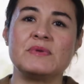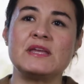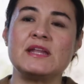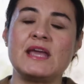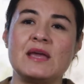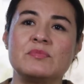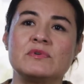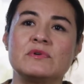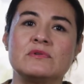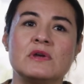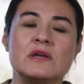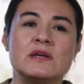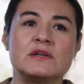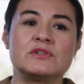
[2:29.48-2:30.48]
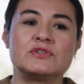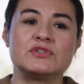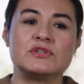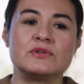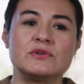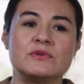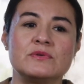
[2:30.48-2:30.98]
Being able
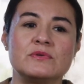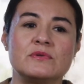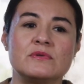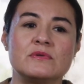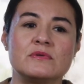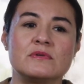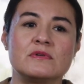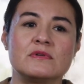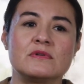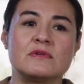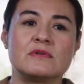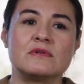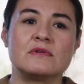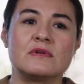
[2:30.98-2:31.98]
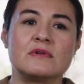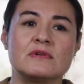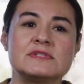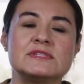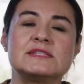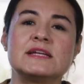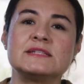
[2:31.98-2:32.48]
to
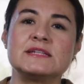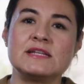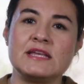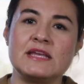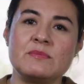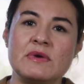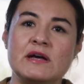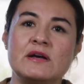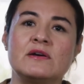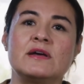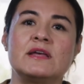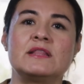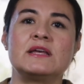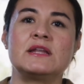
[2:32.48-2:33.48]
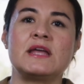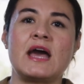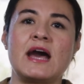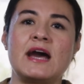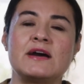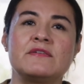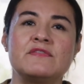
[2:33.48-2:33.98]
send an email and then
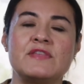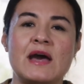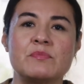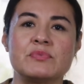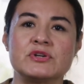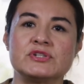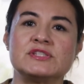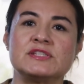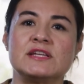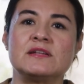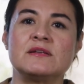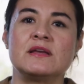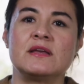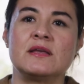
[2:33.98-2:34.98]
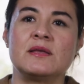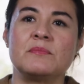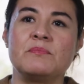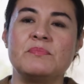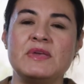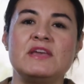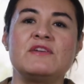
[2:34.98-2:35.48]
have that person
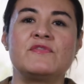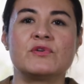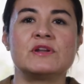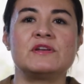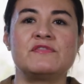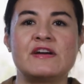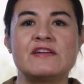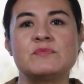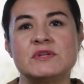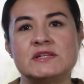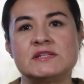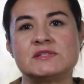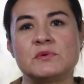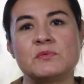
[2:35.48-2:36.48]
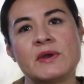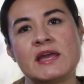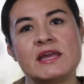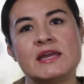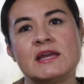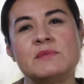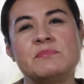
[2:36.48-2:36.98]
be 45 minutes
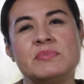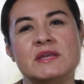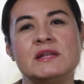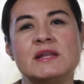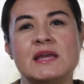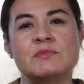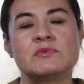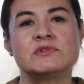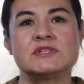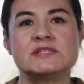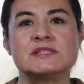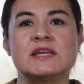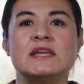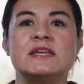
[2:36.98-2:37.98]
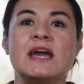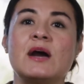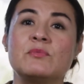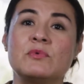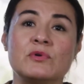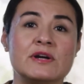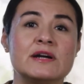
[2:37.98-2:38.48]
away and being able to say, yeah,
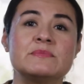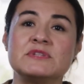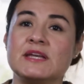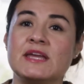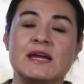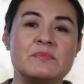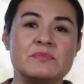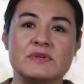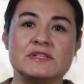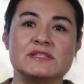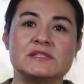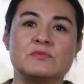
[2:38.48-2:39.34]
we'll come to campus.